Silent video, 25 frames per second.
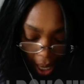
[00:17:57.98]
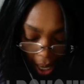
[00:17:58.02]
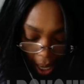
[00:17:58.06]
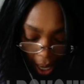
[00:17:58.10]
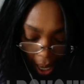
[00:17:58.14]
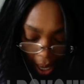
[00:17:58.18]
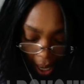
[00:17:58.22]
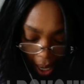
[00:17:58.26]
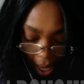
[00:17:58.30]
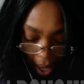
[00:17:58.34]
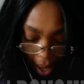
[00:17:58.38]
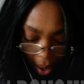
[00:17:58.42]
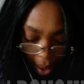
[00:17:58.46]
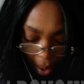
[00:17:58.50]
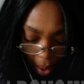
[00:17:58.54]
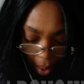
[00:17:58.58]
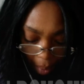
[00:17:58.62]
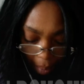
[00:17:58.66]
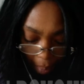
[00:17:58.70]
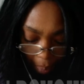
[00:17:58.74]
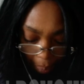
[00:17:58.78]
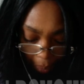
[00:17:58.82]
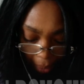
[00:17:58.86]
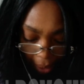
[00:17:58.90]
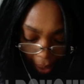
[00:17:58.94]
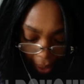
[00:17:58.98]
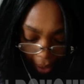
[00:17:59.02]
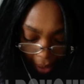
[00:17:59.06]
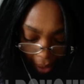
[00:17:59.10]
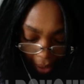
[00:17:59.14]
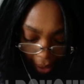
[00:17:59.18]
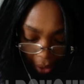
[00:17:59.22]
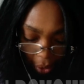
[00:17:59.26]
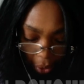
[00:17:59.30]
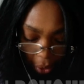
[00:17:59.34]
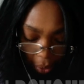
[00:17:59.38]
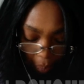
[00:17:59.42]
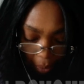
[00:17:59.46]
And
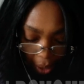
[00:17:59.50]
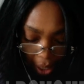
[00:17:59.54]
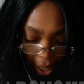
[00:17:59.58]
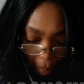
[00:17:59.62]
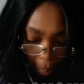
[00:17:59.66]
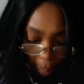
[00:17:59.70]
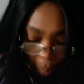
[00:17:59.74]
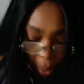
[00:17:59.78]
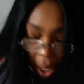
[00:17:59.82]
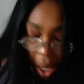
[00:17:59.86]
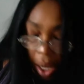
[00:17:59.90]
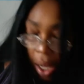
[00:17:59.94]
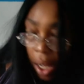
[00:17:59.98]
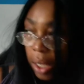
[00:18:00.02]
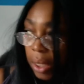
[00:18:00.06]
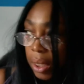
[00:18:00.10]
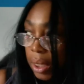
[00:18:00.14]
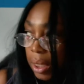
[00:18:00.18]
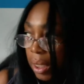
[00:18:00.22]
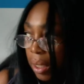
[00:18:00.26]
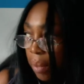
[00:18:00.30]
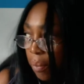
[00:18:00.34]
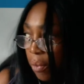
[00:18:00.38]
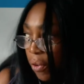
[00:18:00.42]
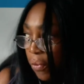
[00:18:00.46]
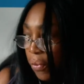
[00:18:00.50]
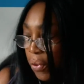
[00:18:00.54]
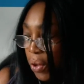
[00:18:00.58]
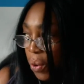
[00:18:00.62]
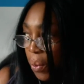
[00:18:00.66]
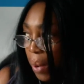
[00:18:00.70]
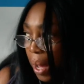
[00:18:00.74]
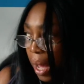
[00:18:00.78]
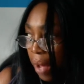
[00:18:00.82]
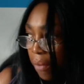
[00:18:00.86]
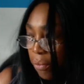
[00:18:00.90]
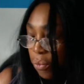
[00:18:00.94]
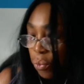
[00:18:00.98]
it could be a boss. Some of you
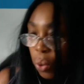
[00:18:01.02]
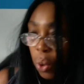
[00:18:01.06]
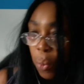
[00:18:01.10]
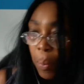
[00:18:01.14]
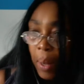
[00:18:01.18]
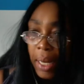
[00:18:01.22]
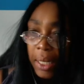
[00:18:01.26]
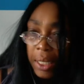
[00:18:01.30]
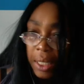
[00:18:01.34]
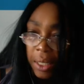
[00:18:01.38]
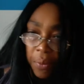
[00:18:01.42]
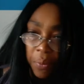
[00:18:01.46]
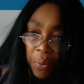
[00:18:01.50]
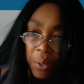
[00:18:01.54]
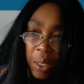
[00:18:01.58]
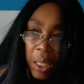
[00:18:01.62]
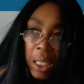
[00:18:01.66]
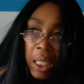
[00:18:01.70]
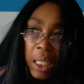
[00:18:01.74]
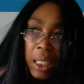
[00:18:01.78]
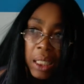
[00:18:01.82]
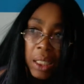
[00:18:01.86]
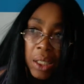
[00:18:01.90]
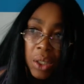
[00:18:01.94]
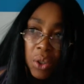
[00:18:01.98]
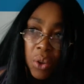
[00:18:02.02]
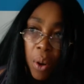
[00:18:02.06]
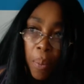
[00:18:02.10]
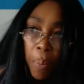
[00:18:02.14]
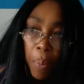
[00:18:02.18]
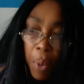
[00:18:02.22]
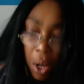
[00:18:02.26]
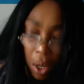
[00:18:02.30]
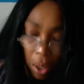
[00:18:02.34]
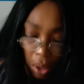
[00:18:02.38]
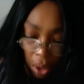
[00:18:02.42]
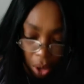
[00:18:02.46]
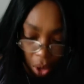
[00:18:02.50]
have romantic feelings to a
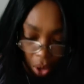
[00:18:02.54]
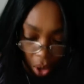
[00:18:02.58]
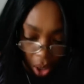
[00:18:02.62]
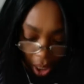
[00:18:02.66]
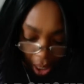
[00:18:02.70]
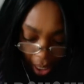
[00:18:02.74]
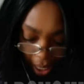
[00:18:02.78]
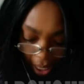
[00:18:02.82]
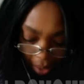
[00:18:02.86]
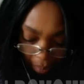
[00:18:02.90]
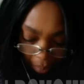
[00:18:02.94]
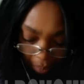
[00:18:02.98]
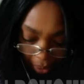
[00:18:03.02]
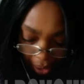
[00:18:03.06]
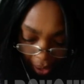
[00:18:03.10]
boss, so you got to be